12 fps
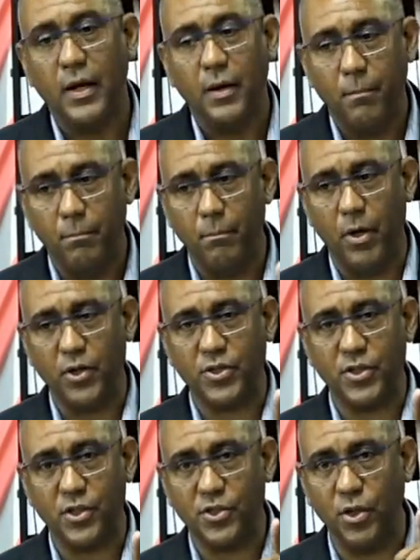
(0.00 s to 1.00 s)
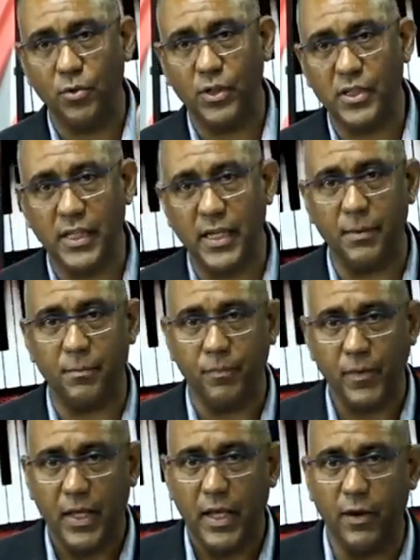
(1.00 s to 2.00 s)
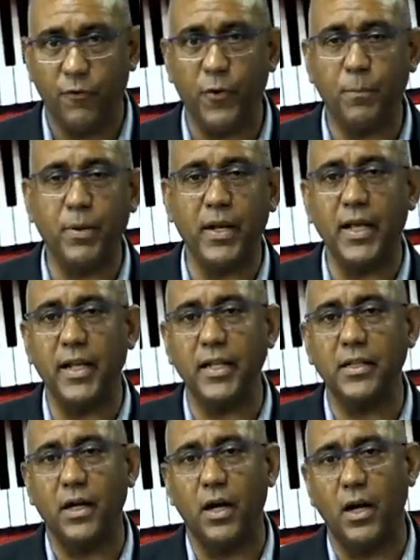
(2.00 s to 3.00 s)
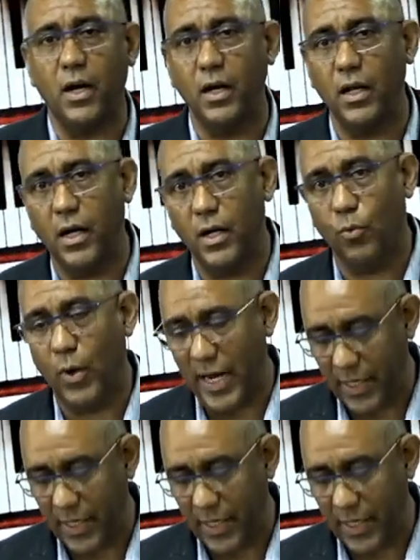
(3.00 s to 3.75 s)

must sound the same. If we played it all on white